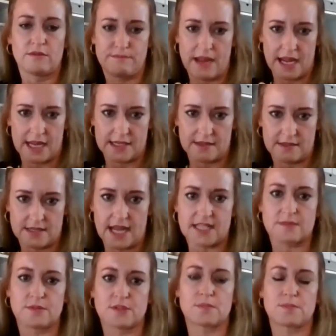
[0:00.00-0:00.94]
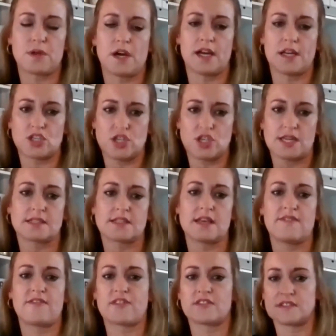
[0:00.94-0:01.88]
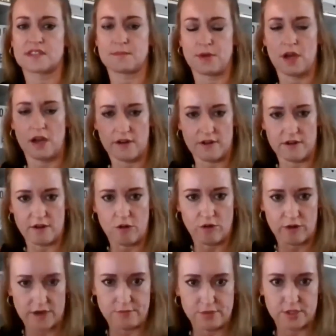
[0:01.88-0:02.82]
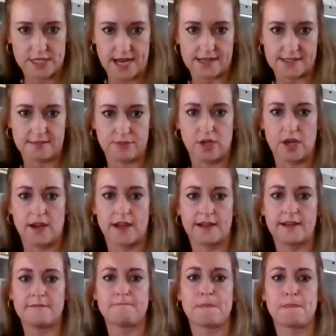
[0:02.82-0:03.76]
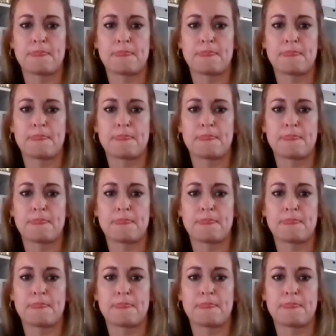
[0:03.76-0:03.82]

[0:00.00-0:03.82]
being a taxable supplier, GST supplier, or an input tax supplier in it,